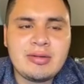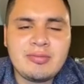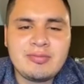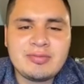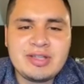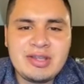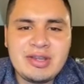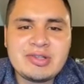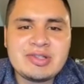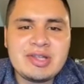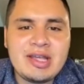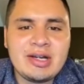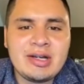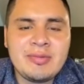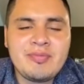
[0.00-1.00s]
10 years
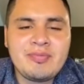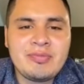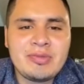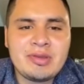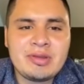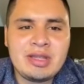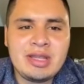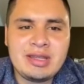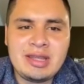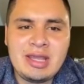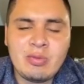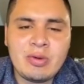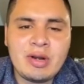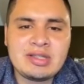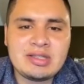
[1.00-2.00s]
later, and they
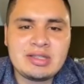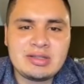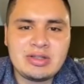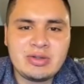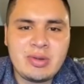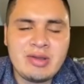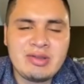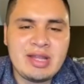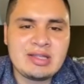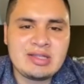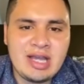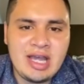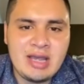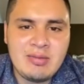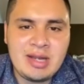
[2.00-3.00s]
worked throughout that
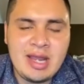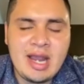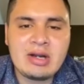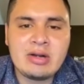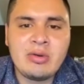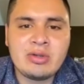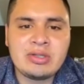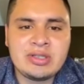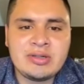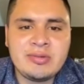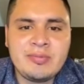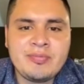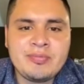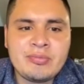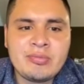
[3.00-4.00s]
time in agriculture.
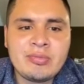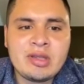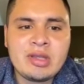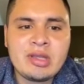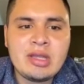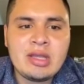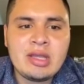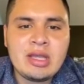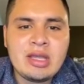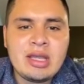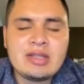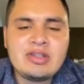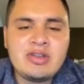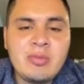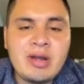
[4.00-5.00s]

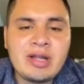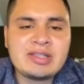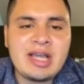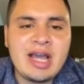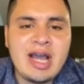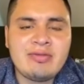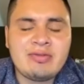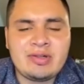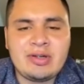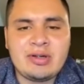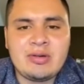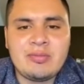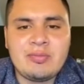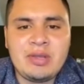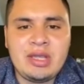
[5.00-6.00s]
2 months
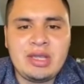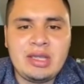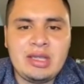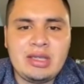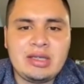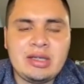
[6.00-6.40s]
after being